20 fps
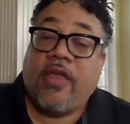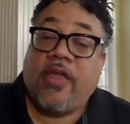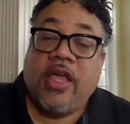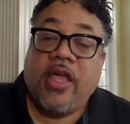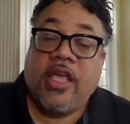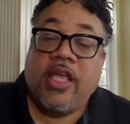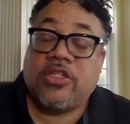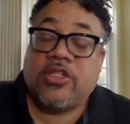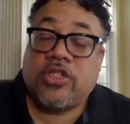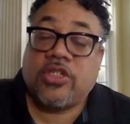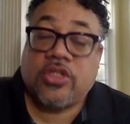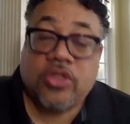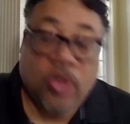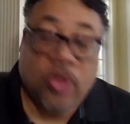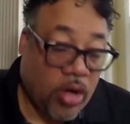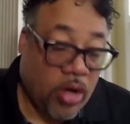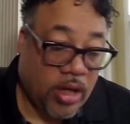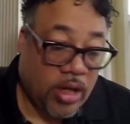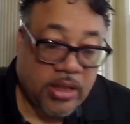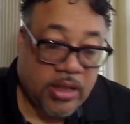
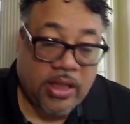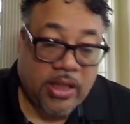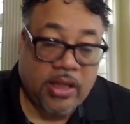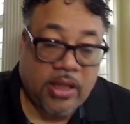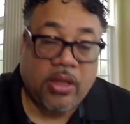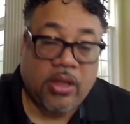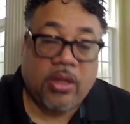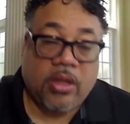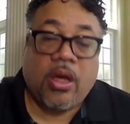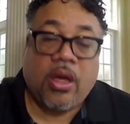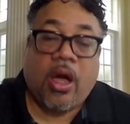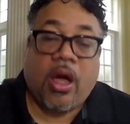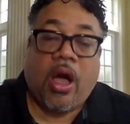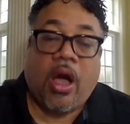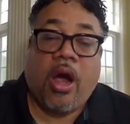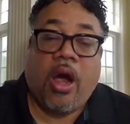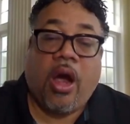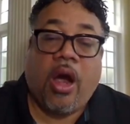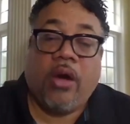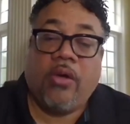historically
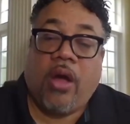have